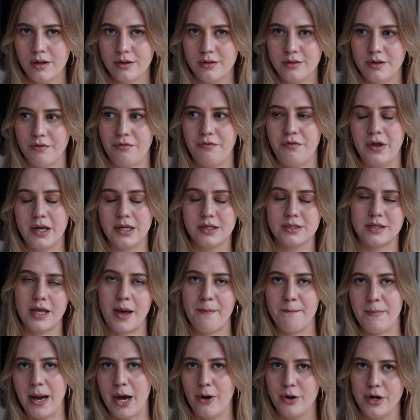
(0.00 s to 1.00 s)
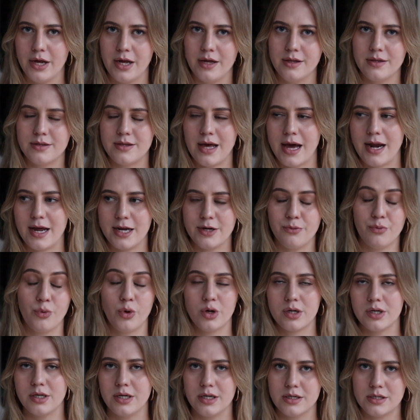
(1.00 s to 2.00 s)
the things about it that I wouldn't